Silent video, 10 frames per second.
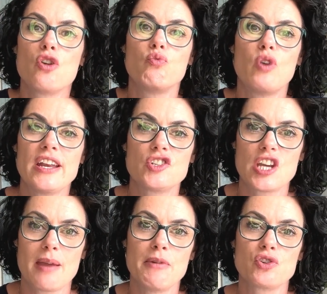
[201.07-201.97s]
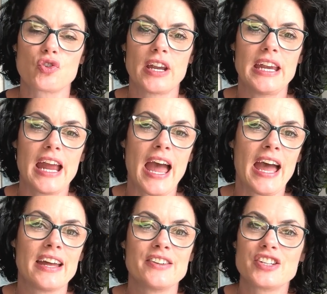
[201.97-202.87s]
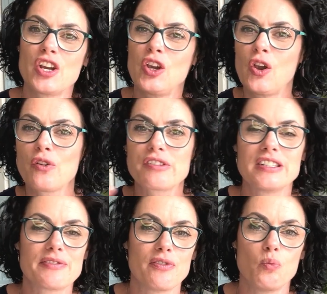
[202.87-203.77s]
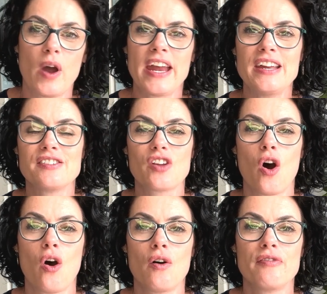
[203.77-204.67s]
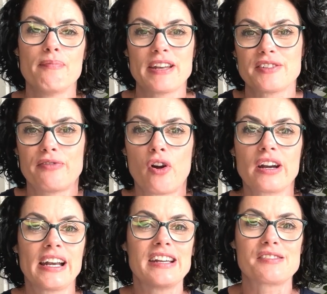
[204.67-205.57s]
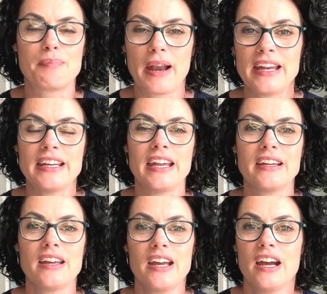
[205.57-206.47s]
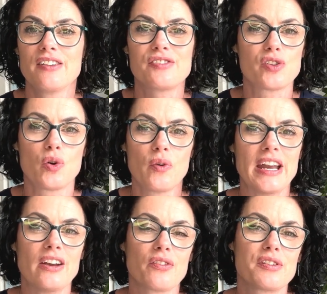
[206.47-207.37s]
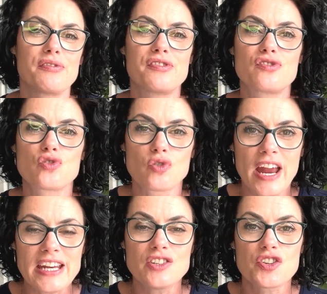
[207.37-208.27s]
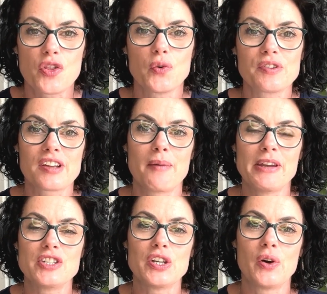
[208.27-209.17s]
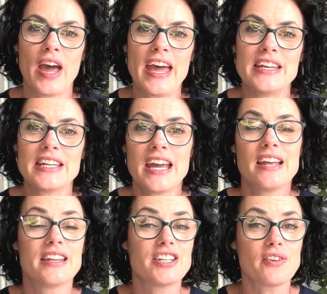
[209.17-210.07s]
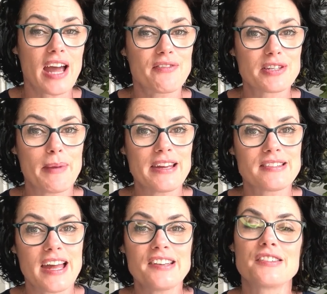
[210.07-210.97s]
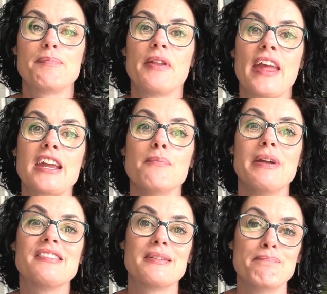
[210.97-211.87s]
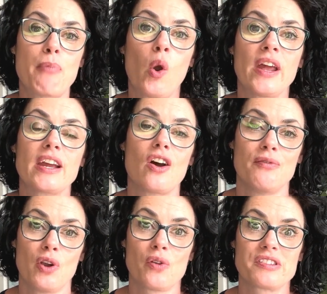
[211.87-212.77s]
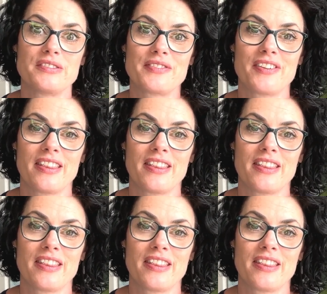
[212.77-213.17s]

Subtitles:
rich imagery and lots of different ways of metaphorically explaining a story. Lots of strange thoughts come into your head. They don't have to make sense, but they can be symbolic of lots of different